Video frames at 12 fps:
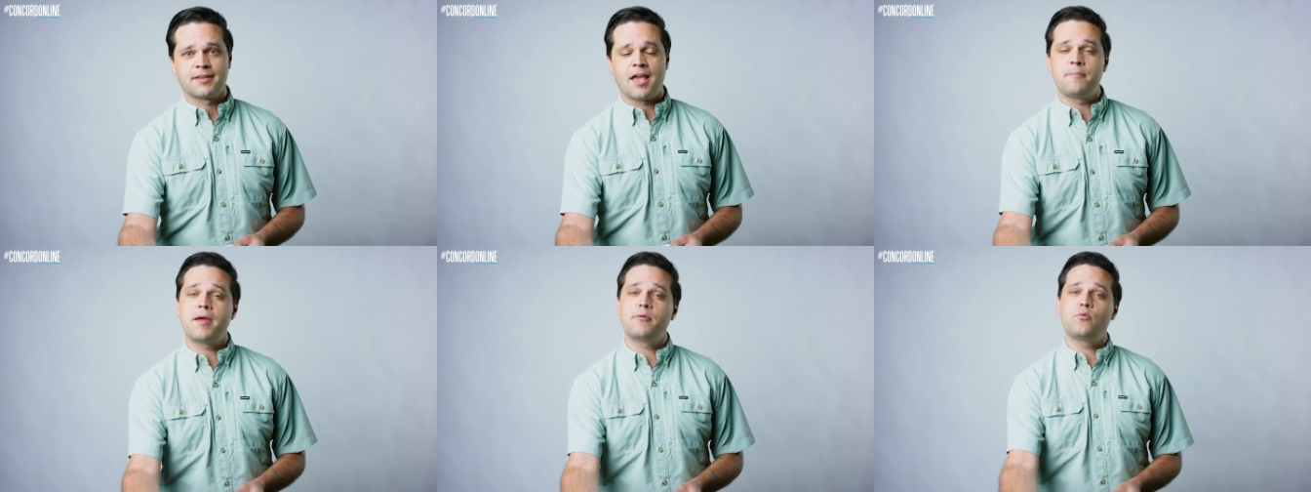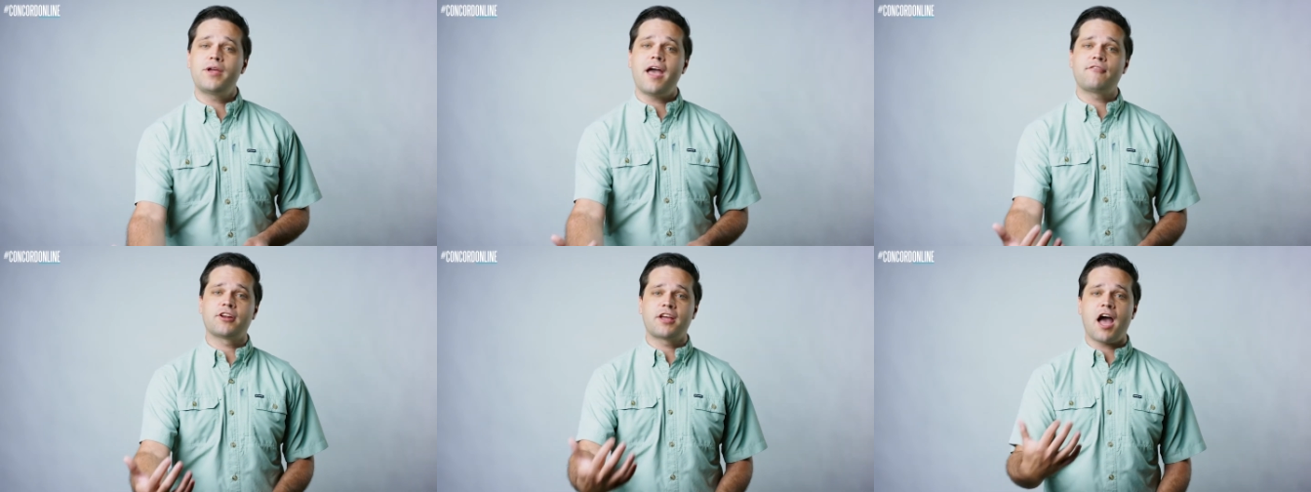and maybe we
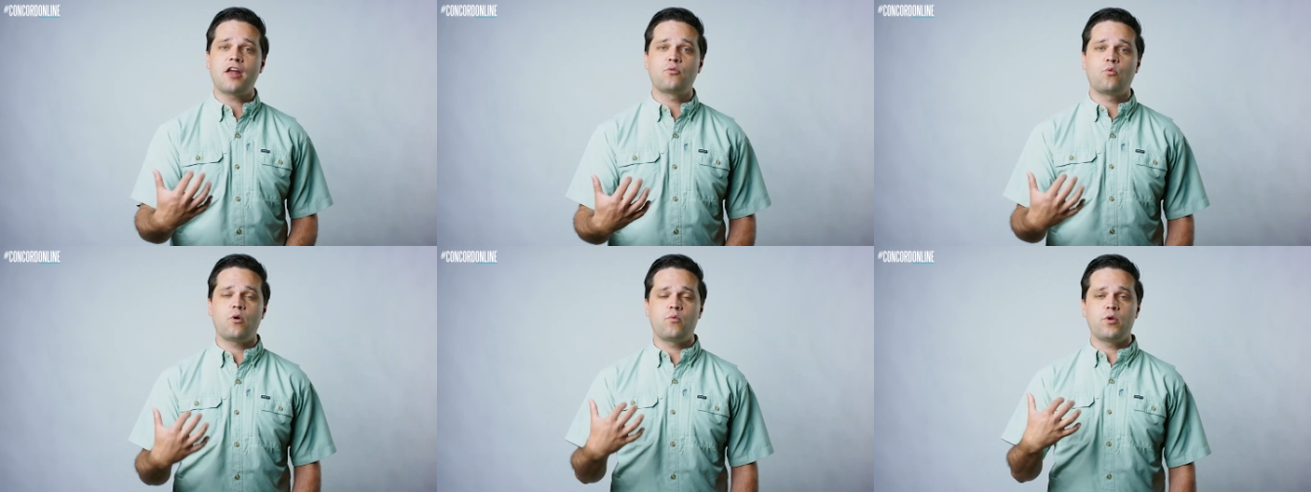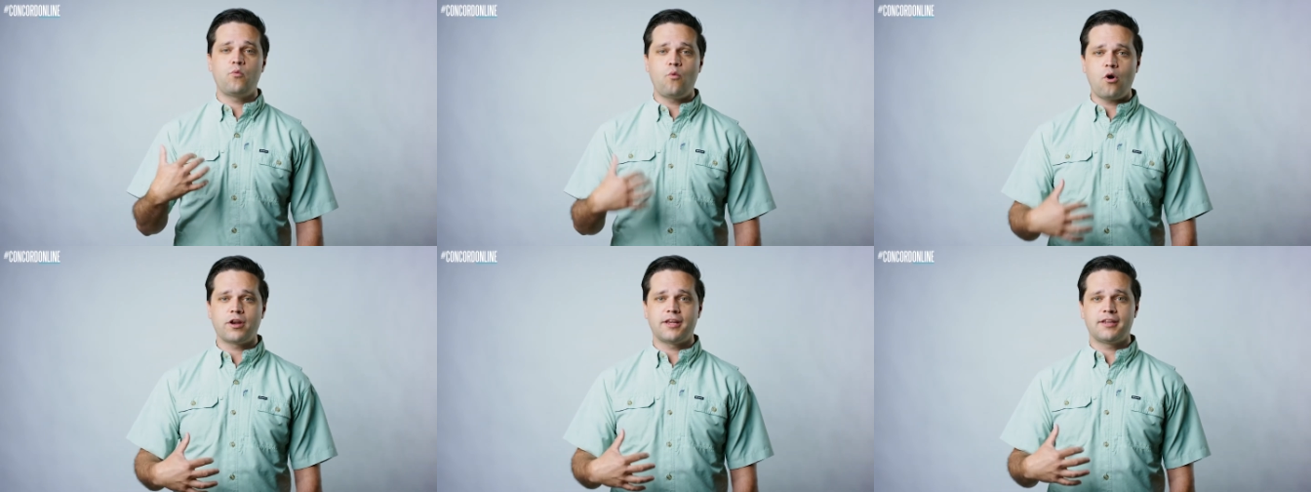haven't gotten what we
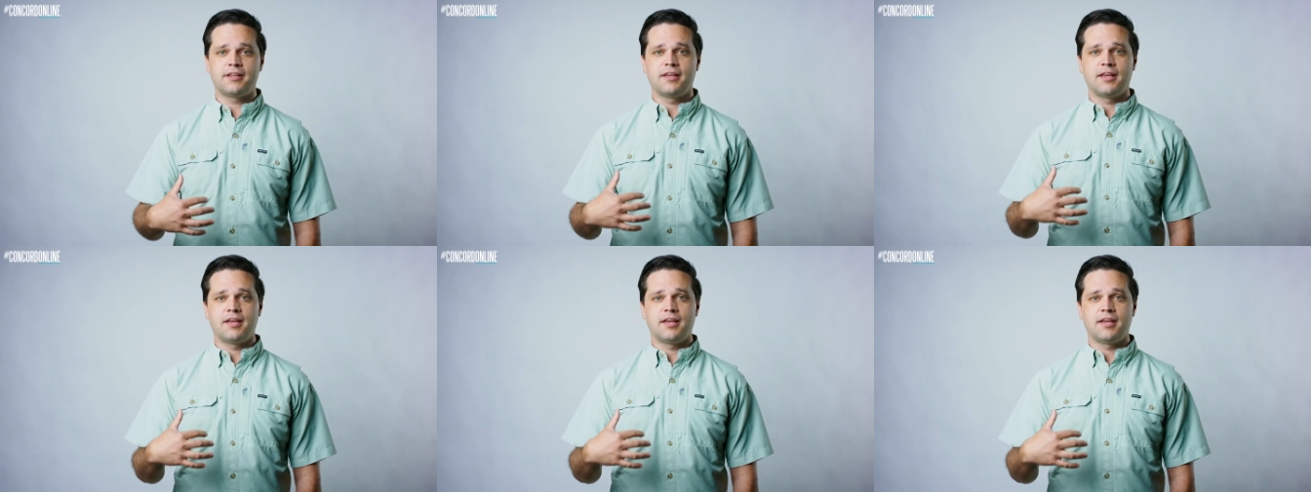wanted